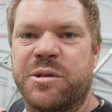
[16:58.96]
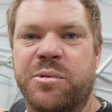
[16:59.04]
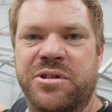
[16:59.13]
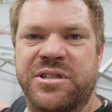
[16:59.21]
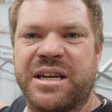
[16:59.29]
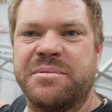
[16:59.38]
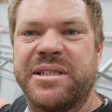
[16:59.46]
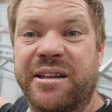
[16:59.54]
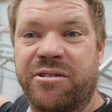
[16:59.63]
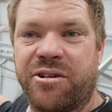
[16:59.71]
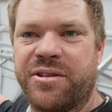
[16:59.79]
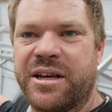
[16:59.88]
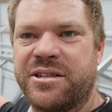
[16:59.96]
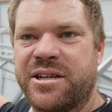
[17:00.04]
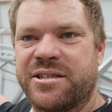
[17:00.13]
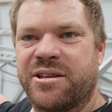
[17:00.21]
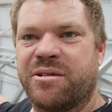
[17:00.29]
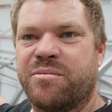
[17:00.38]
put the seam sealer on there
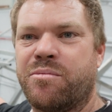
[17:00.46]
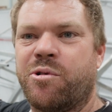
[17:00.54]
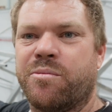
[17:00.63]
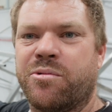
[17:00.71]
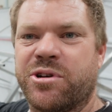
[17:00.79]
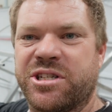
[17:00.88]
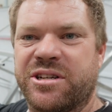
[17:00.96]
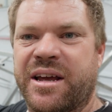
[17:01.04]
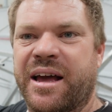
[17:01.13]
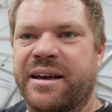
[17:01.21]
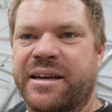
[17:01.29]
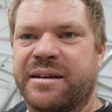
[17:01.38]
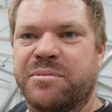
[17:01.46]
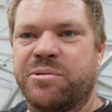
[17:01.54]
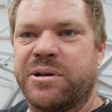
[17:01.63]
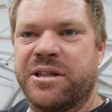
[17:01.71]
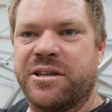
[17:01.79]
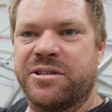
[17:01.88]
just so the moisture can't get in
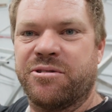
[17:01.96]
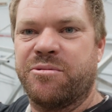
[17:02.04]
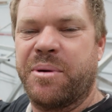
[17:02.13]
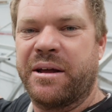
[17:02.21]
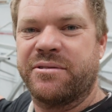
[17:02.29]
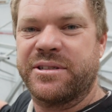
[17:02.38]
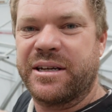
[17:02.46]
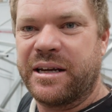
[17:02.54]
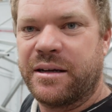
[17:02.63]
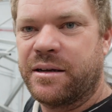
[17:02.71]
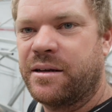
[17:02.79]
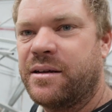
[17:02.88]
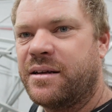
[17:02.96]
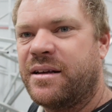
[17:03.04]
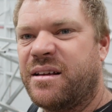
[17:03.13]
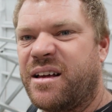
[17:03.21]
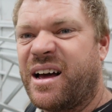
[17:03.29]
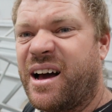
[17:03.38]
between these 2 panels again.
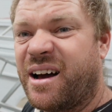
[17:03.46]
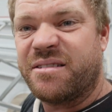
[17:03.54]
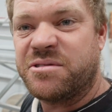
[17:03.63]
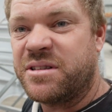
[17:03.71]
There was